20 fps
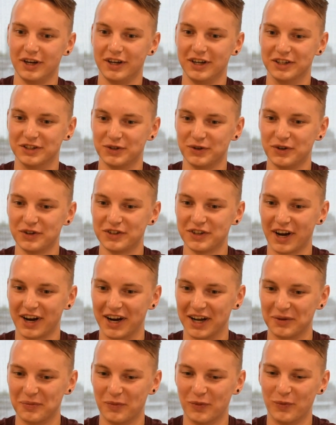into it, I
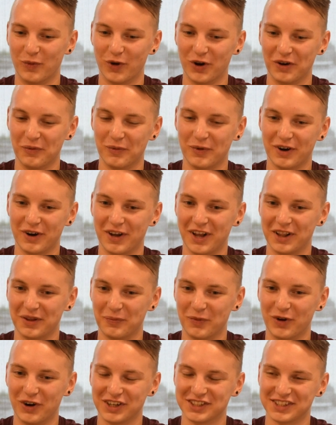got more
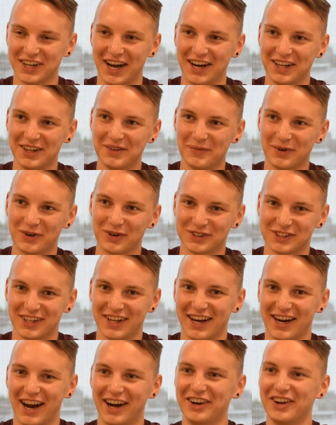and more excited because
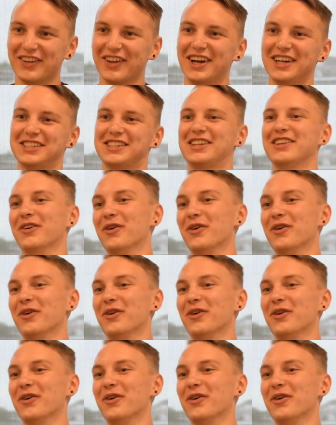like I realized,